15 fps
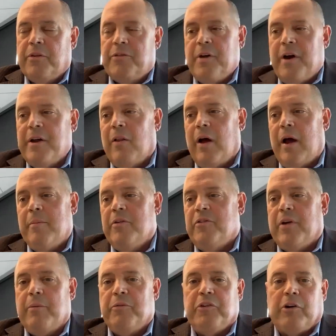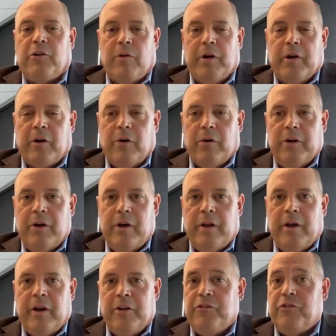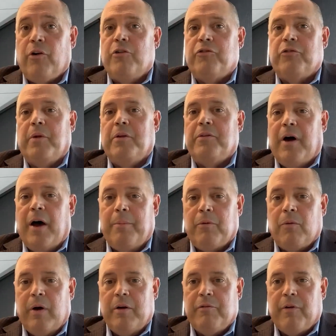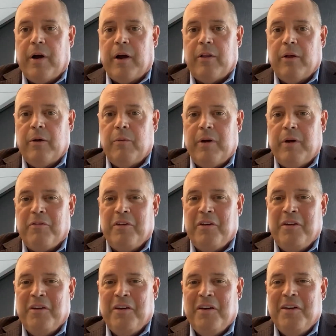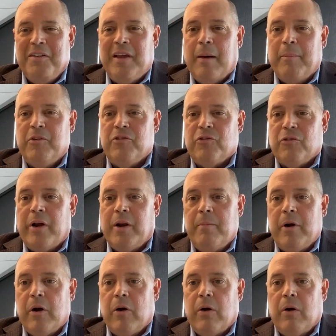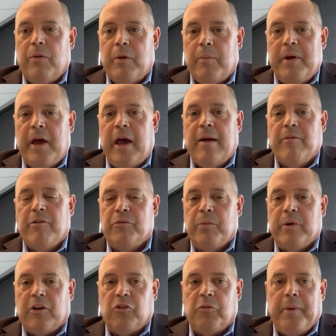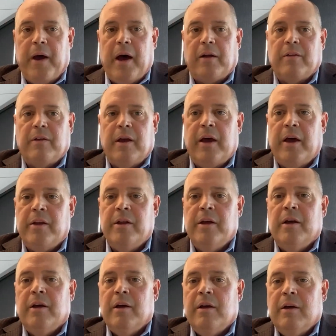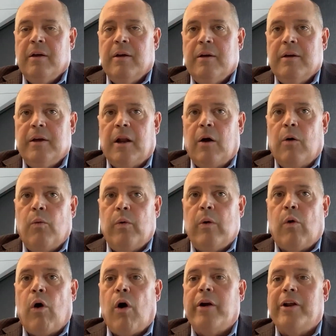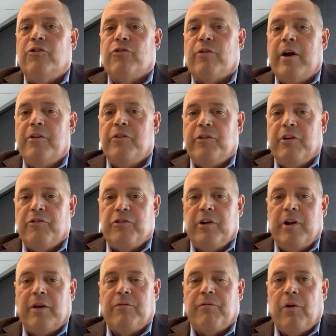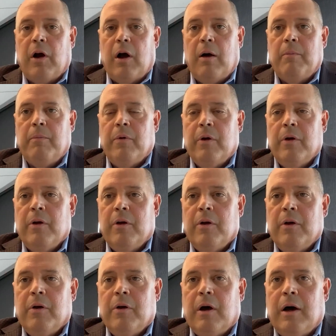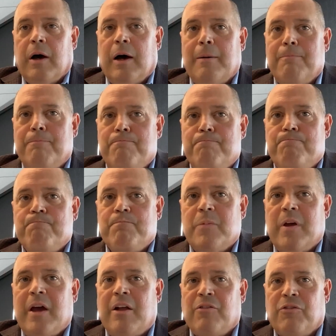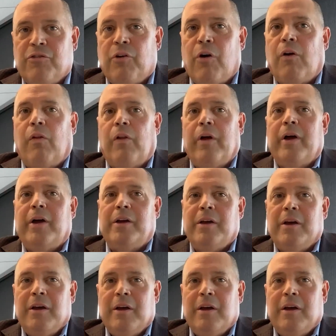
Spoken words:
tight alignment is obviously critical, and it starts from the top, quite frankly. We have to demonstrate and mirror the behaviors we expect. And, we were already transitioning from, and certainly